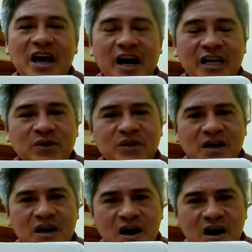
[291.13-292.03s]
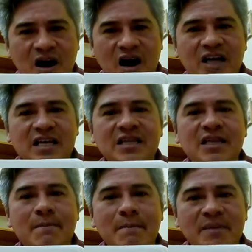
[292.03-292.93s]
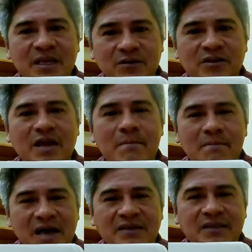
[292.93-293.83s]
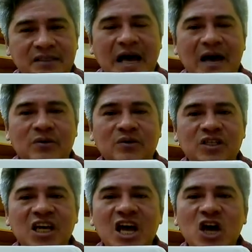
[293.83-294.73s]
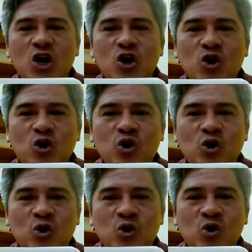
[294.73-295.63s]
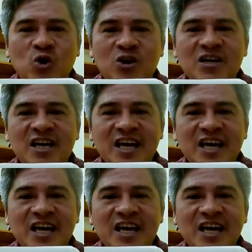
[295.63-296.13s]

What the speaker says: and it's got the R in the middle that must sound Jorge.